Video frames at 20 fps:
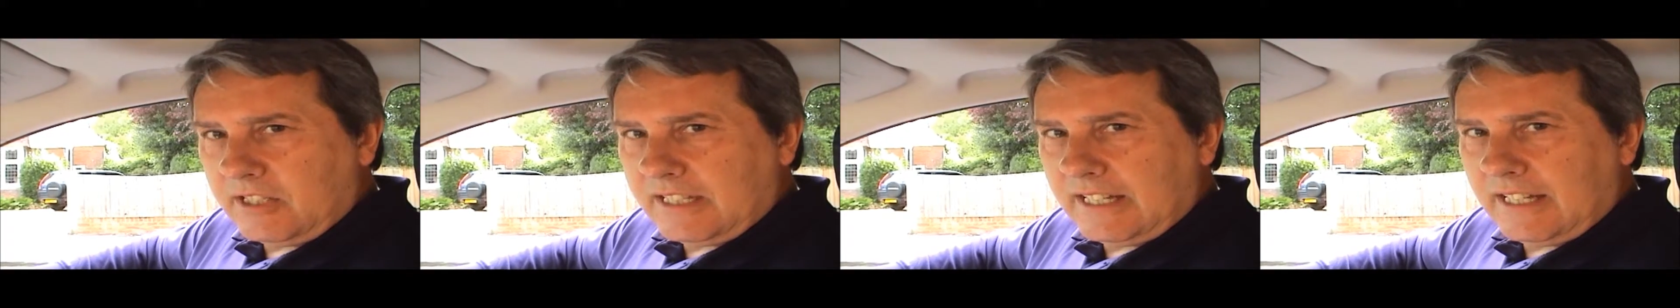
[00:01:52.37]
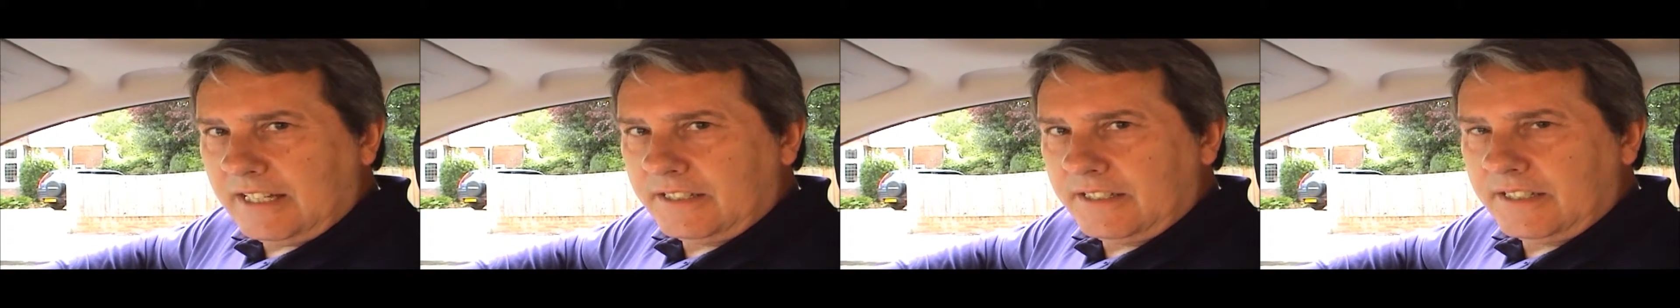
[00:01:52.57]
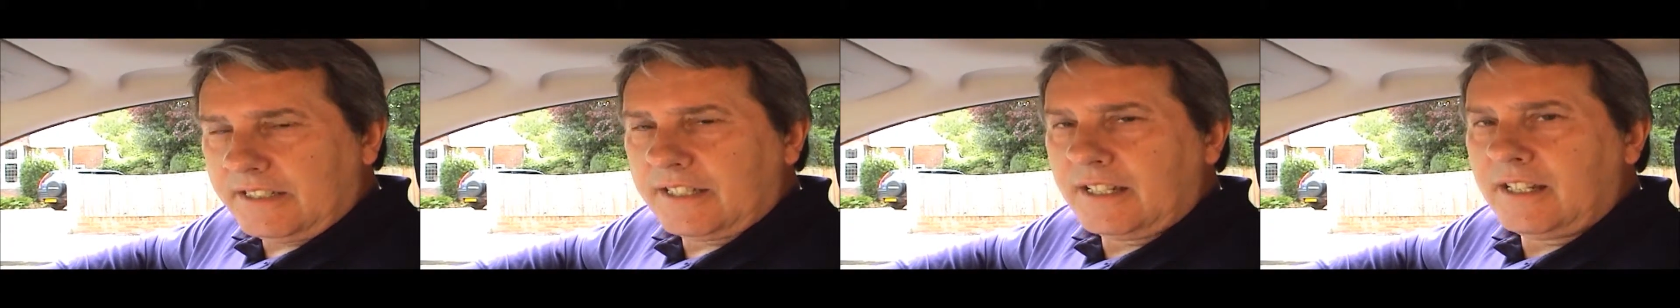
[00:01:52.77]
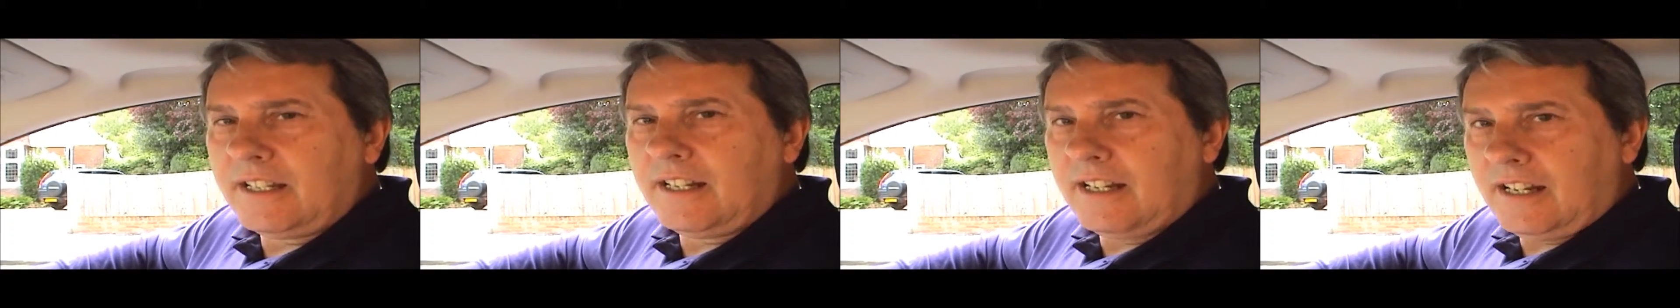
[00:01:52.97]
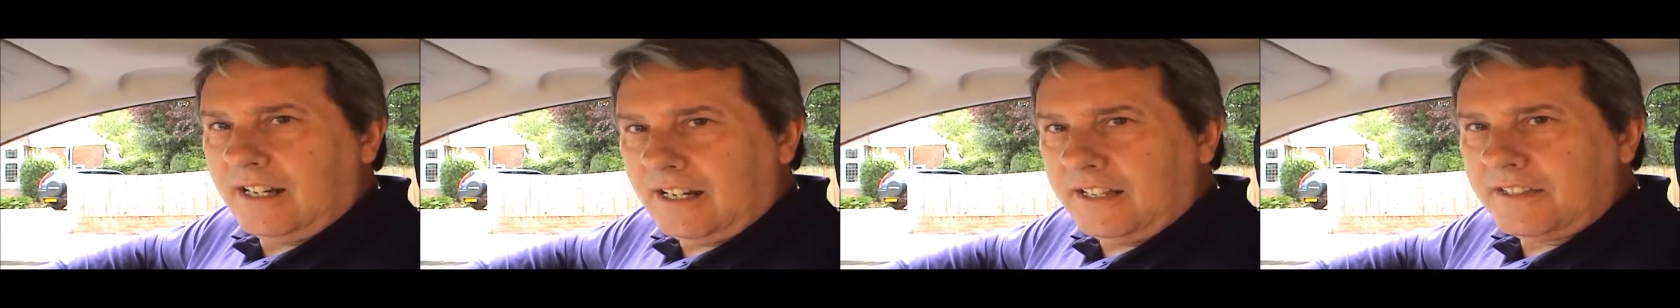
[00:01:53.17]
standard,
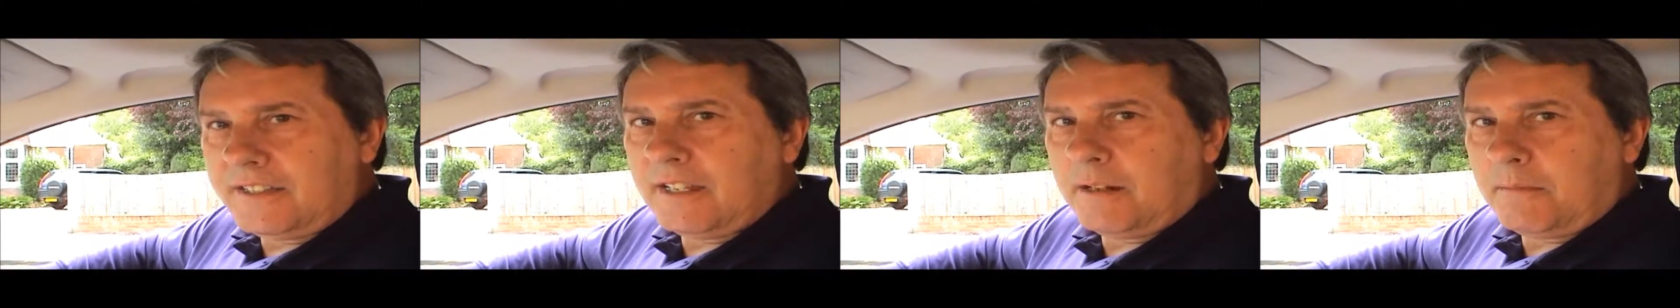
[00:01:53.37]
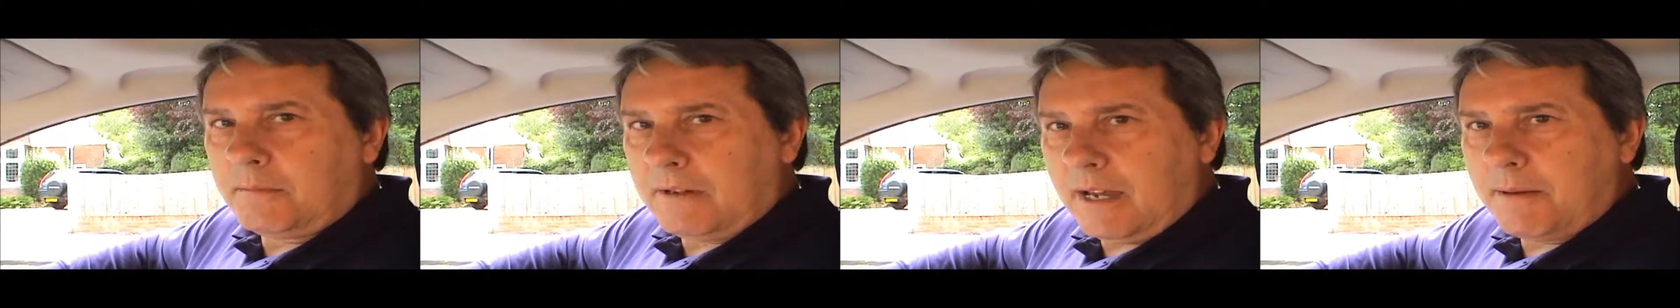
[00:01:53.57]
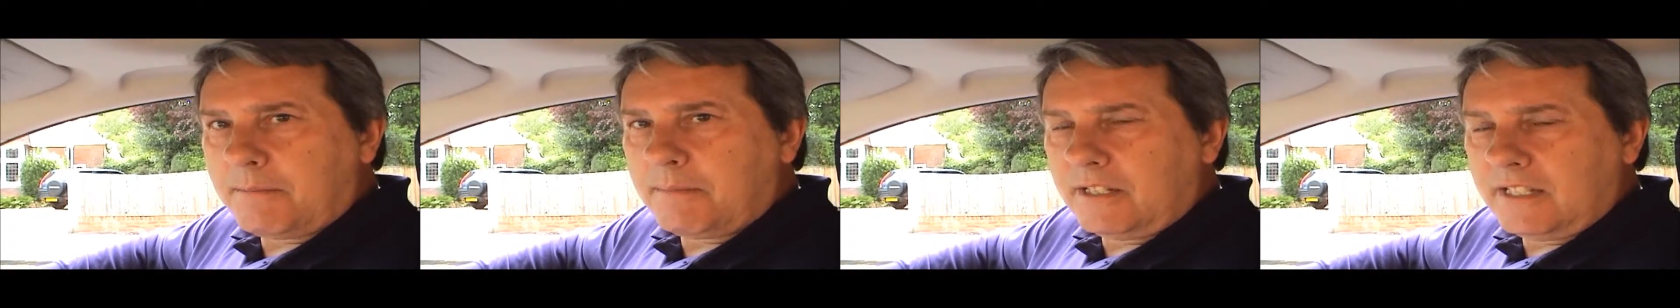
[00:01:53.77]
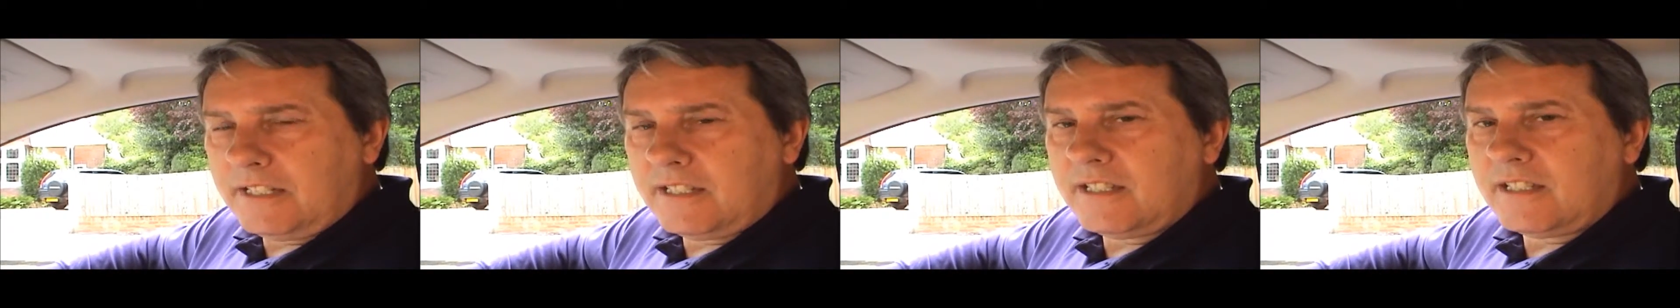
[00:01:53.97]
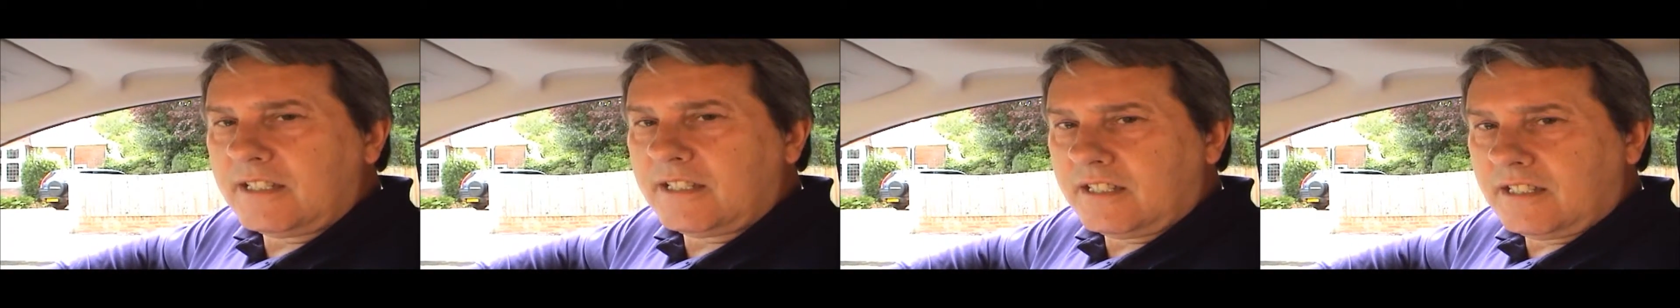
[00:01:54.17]
and that my
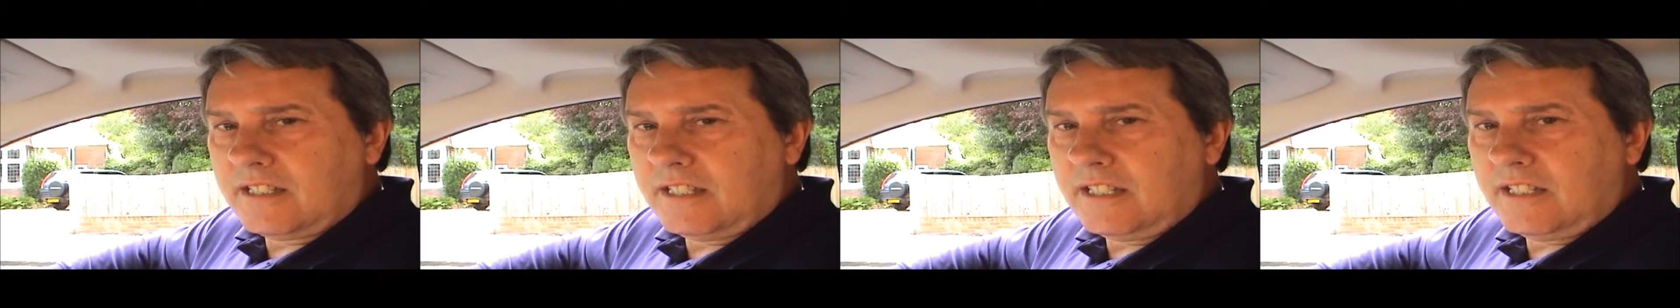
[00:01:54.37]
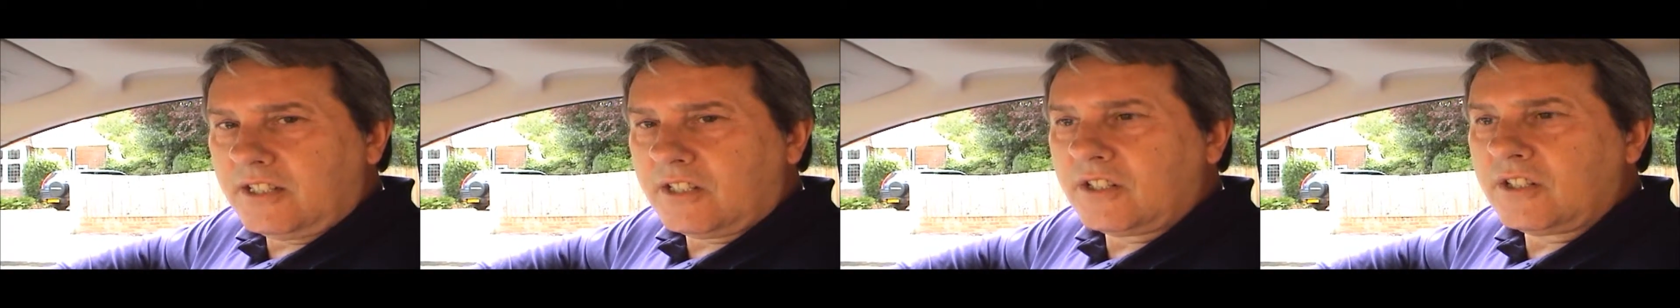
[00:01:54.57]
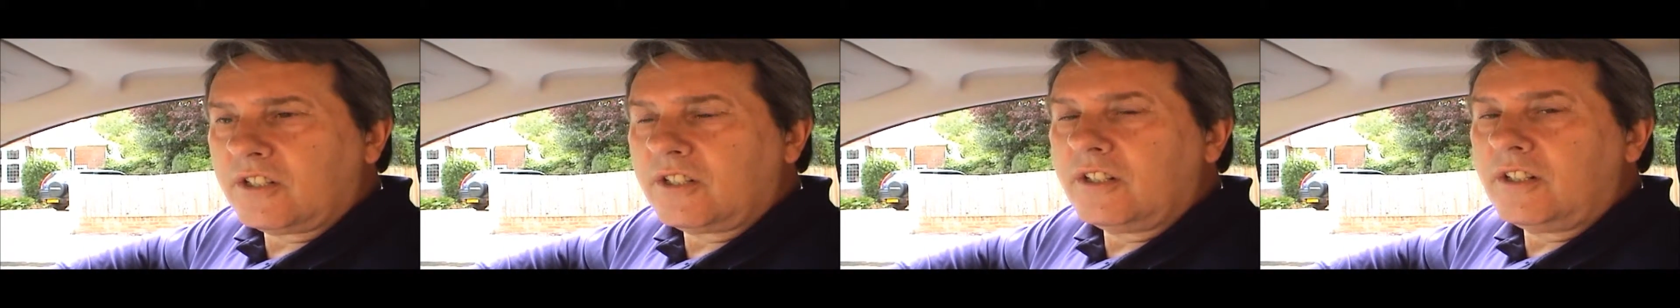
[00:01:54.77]
ability to teach